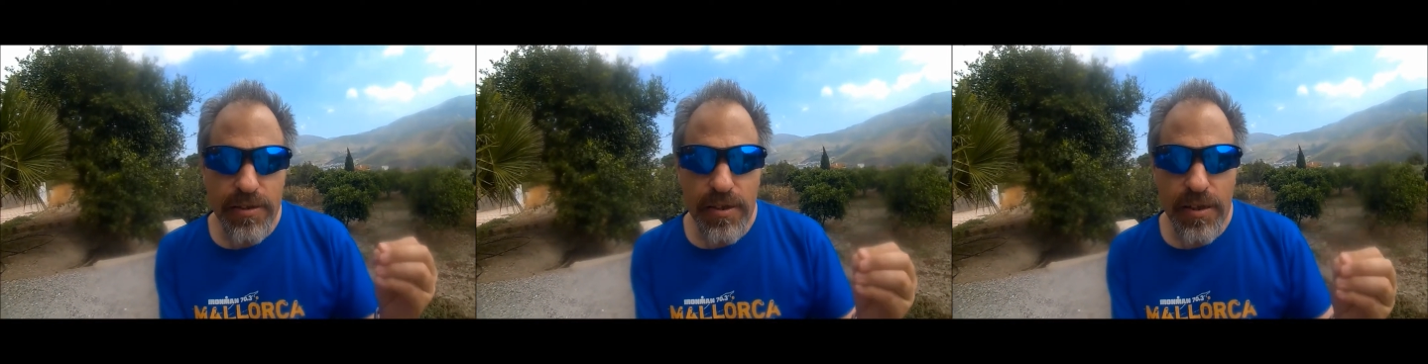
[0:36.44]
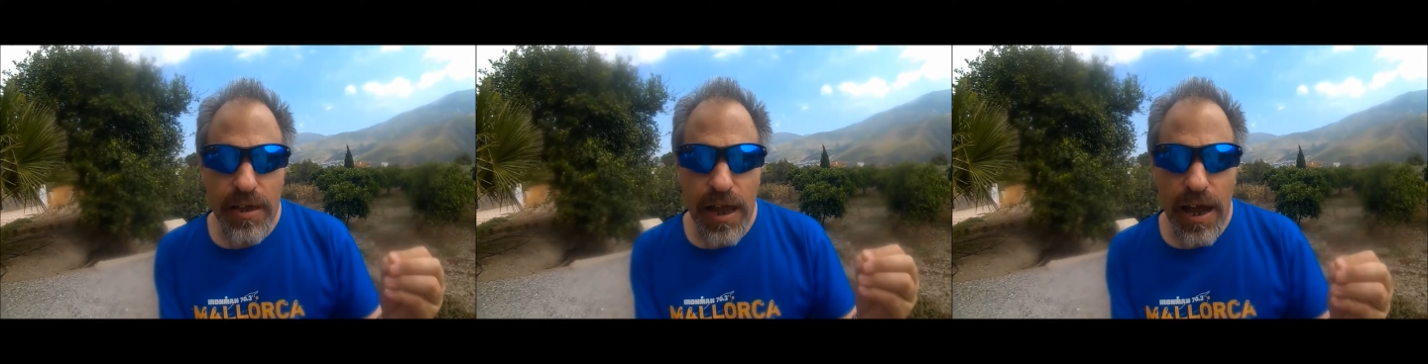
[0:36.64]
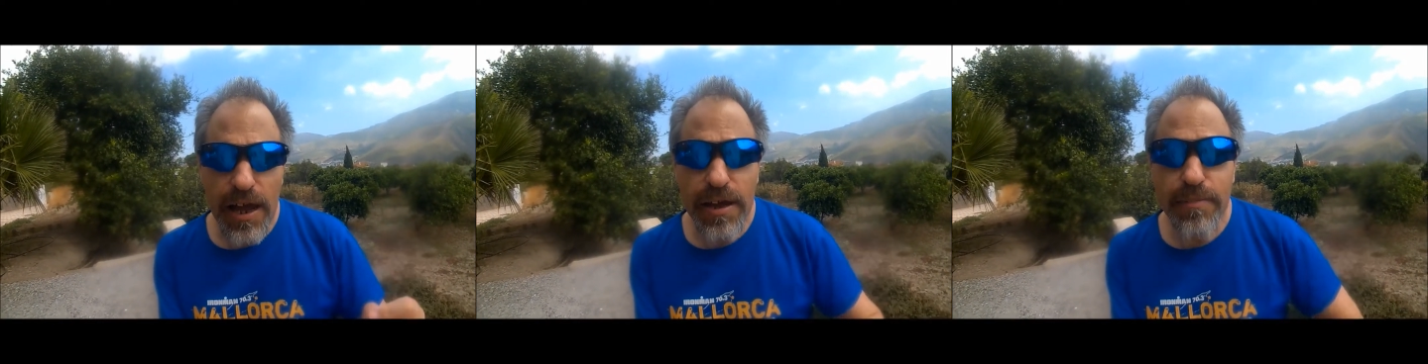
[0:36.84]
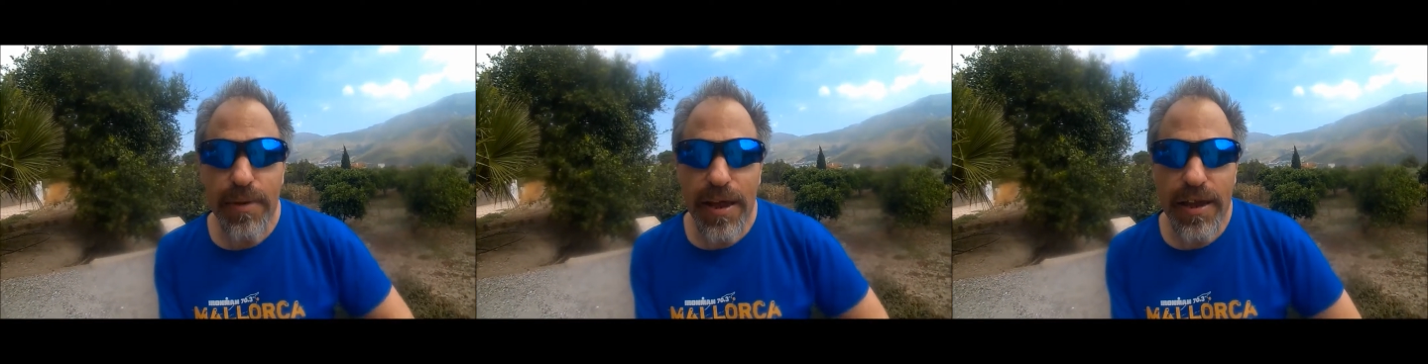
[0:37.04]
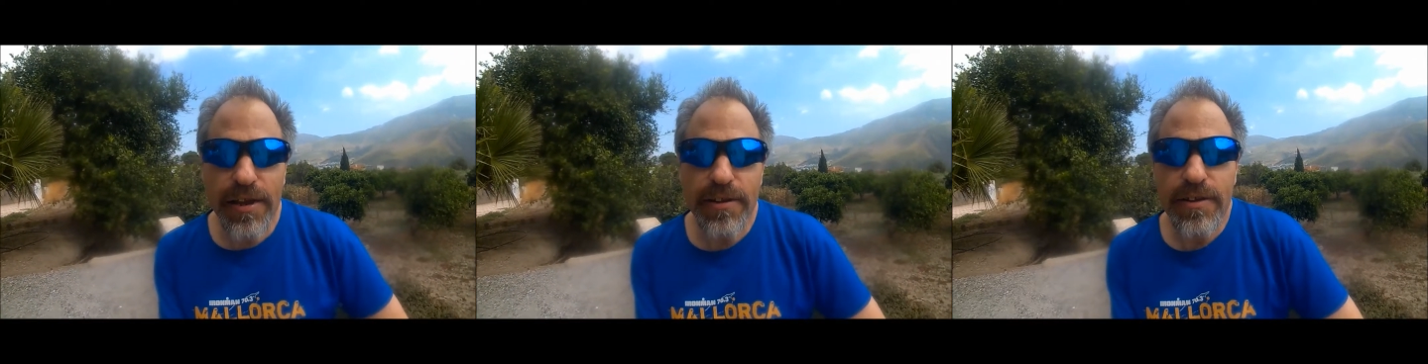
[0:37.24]

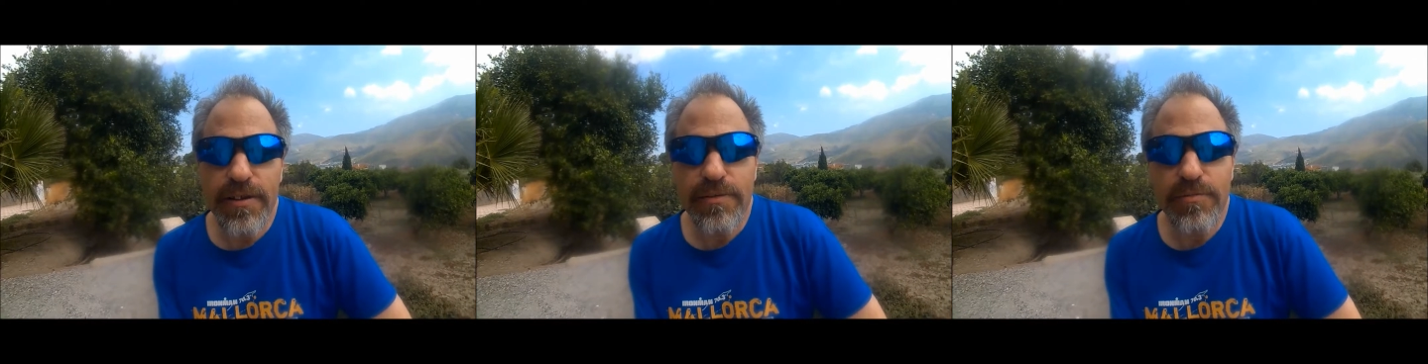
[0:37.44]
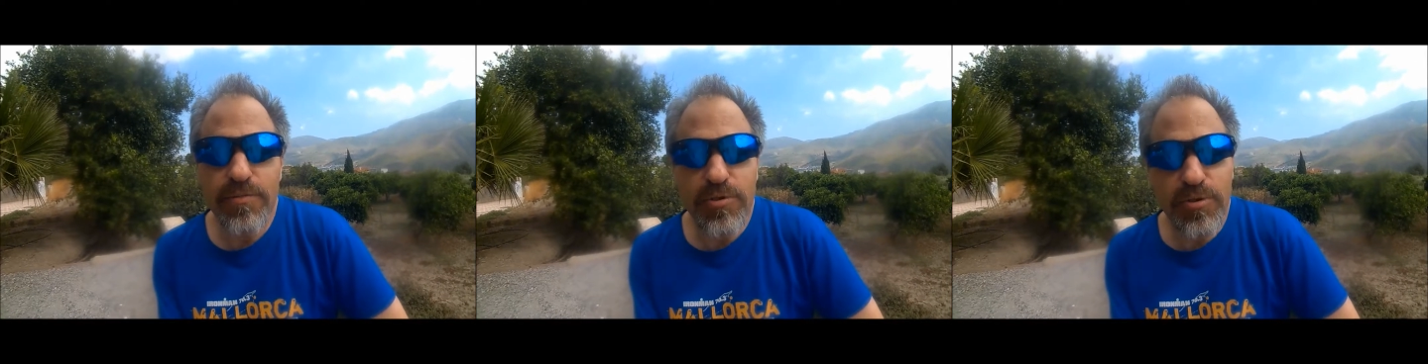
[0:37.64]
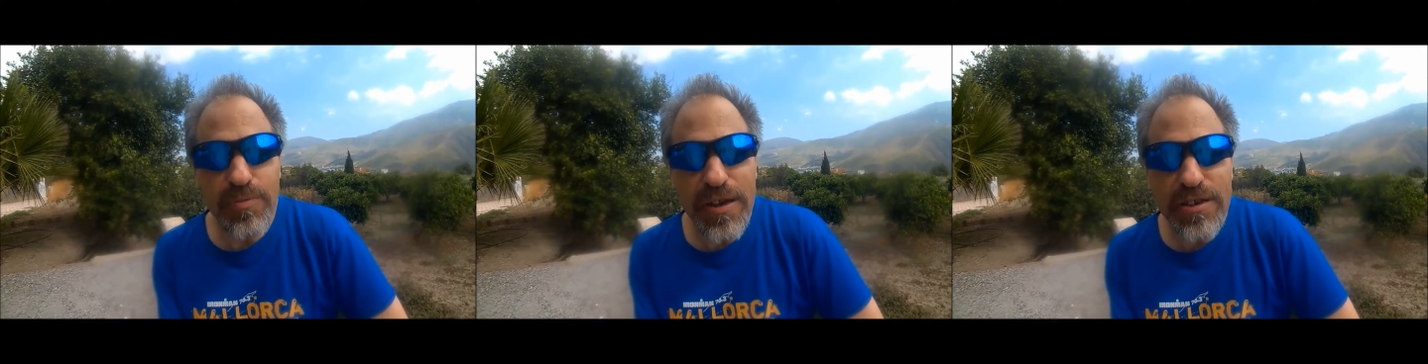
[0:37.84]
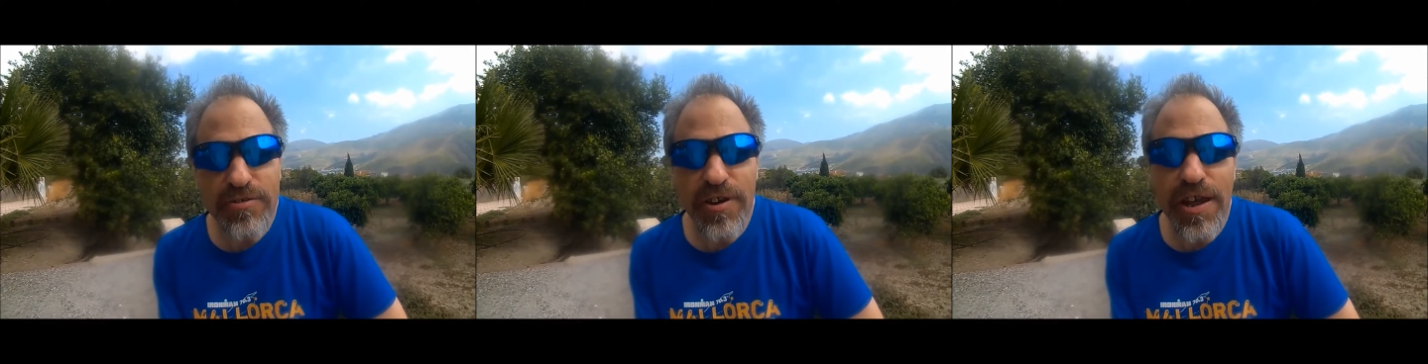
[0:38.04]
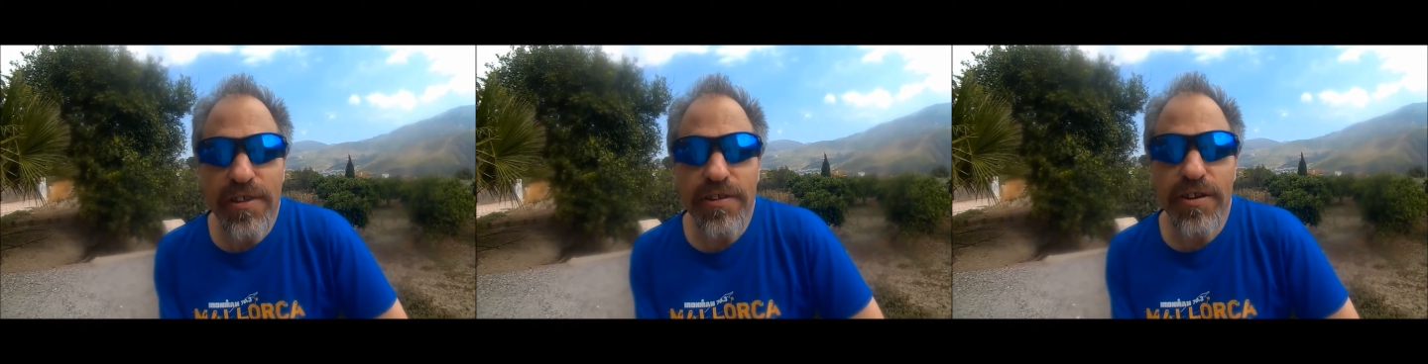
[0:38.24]
Ironman, to bring
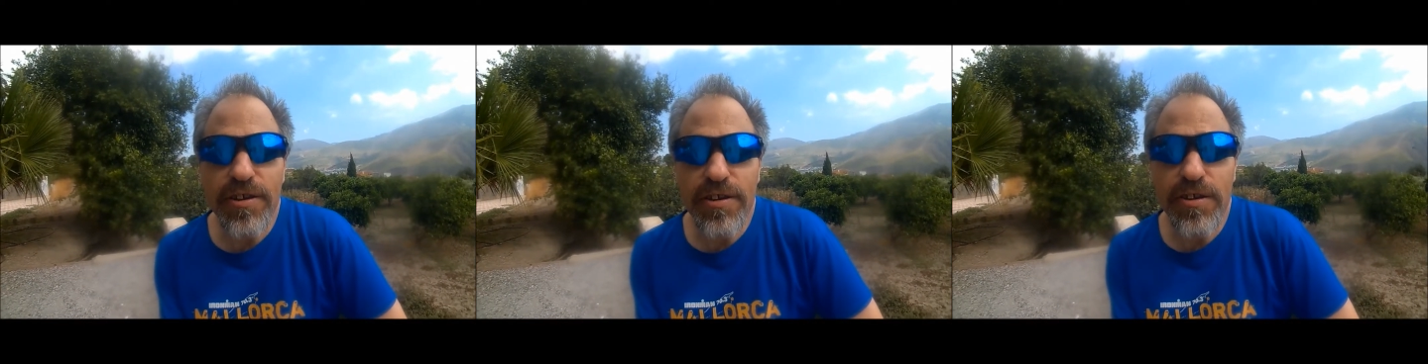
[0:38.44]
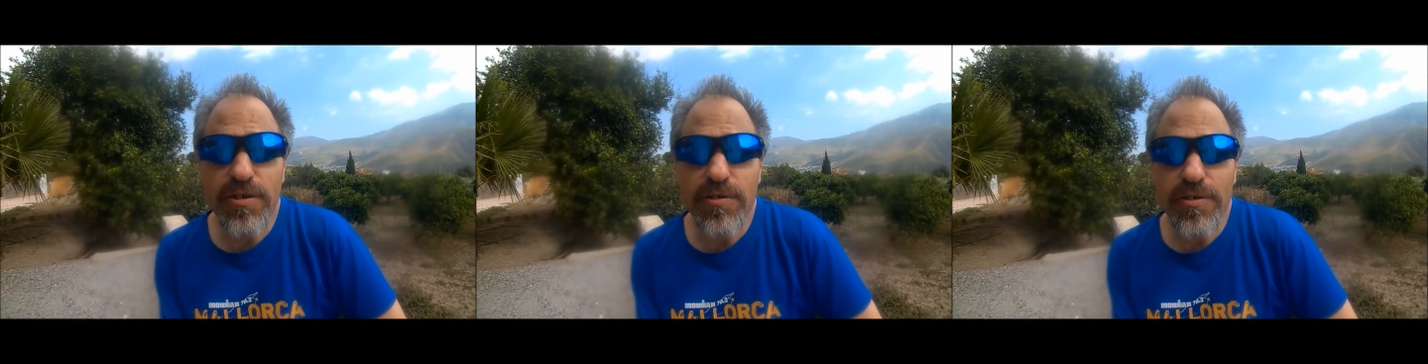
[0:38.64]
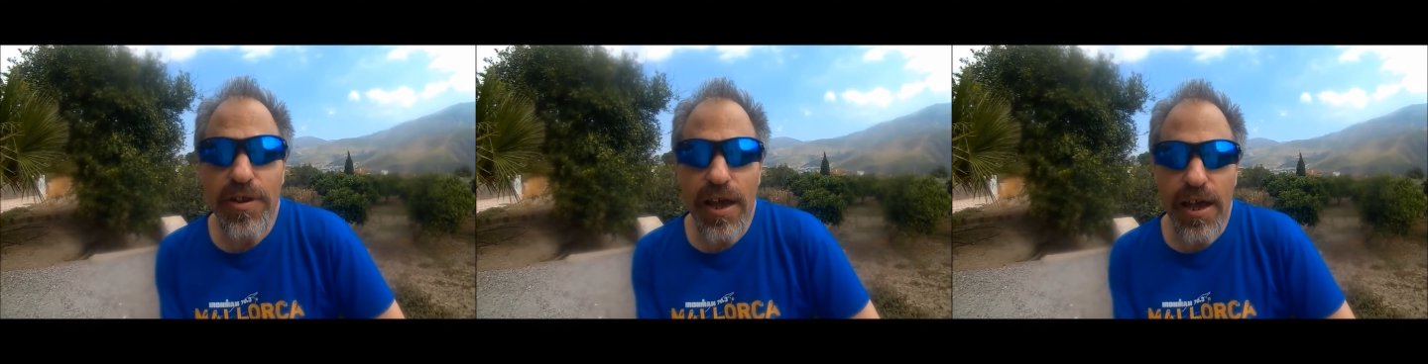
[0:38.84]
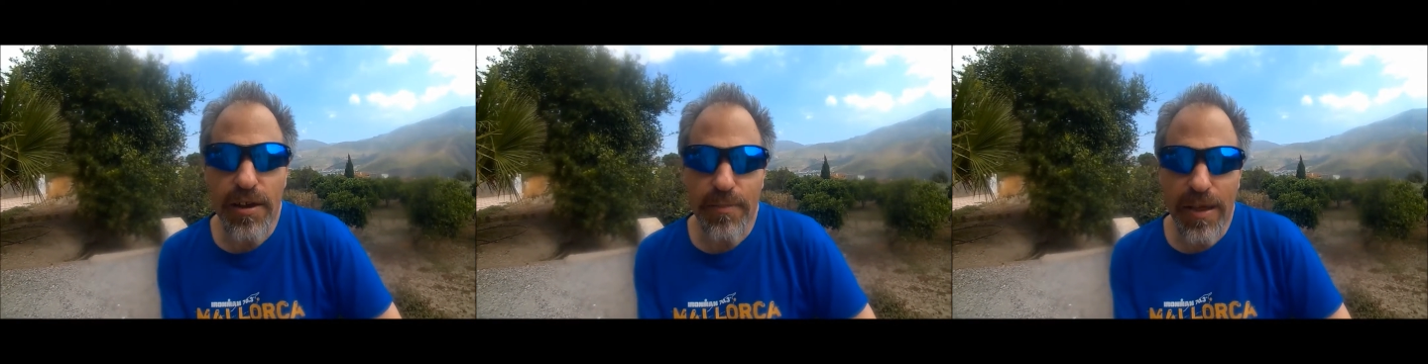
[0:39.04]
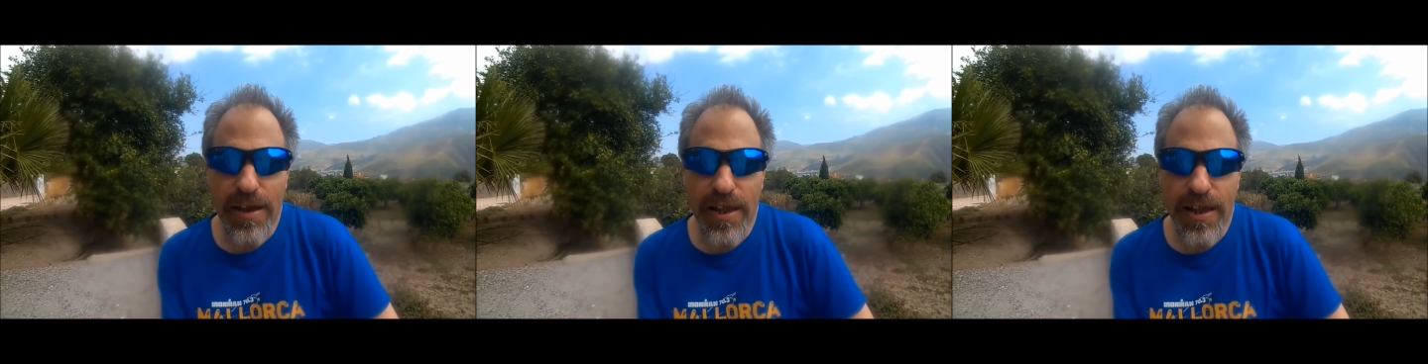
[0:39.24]
triathlon into it,
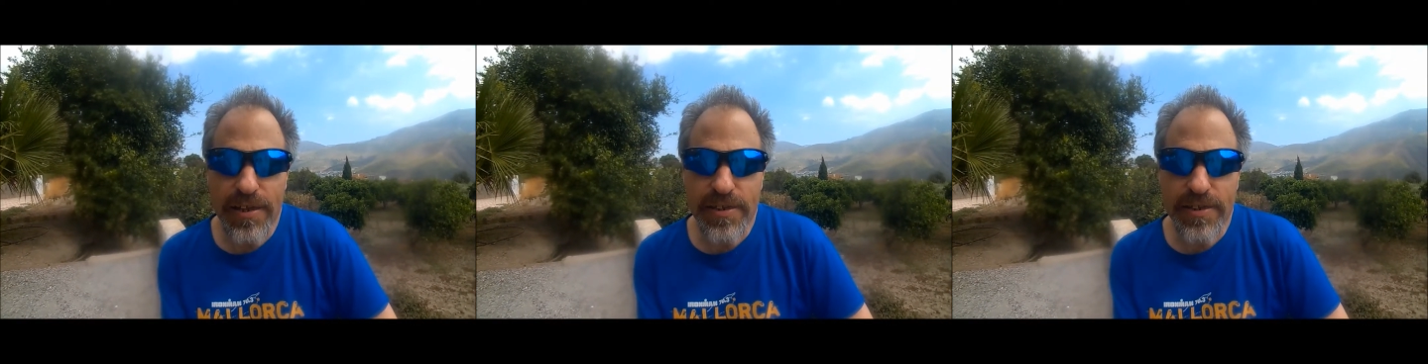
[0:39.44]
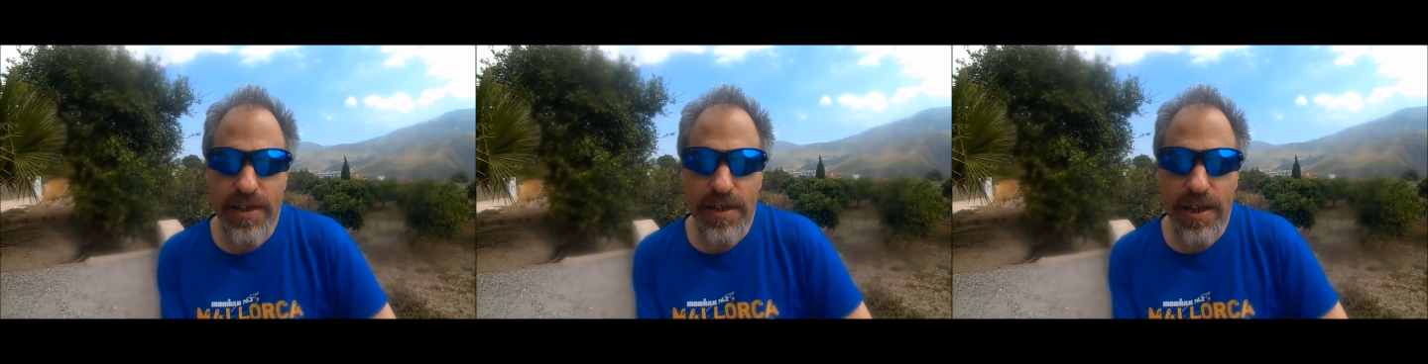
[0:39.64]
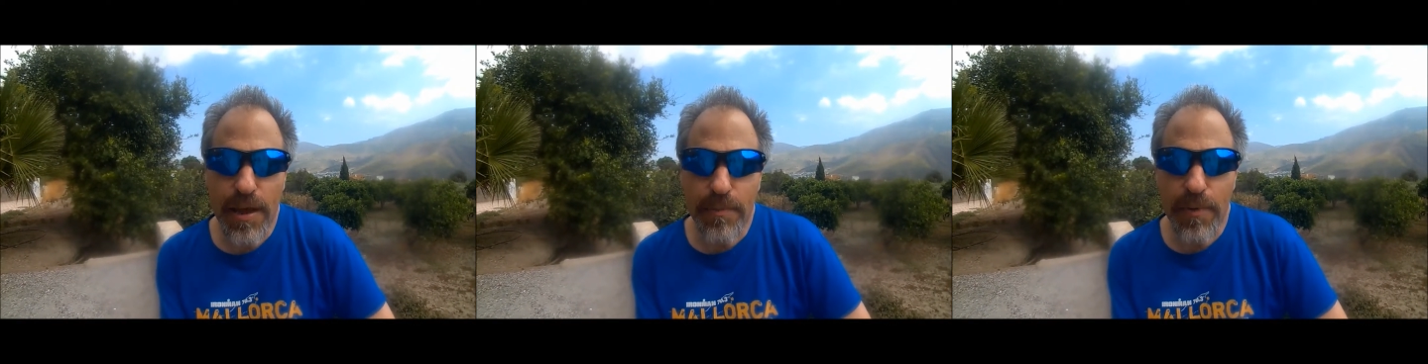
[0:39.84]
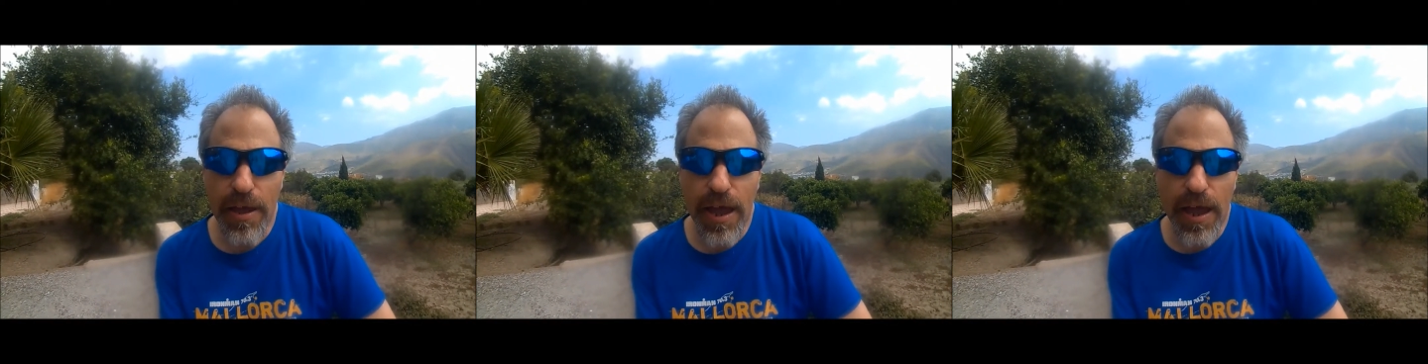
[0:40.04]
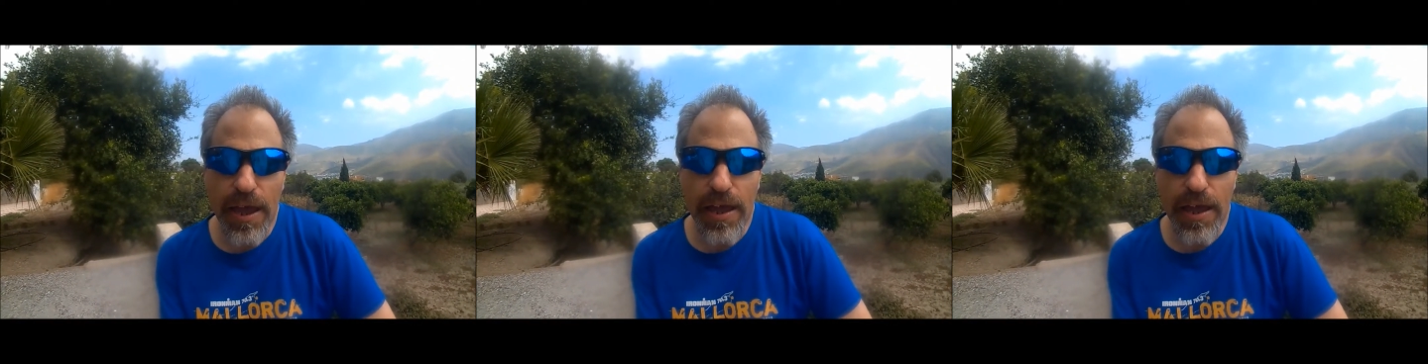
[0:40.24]
Ironman has set up a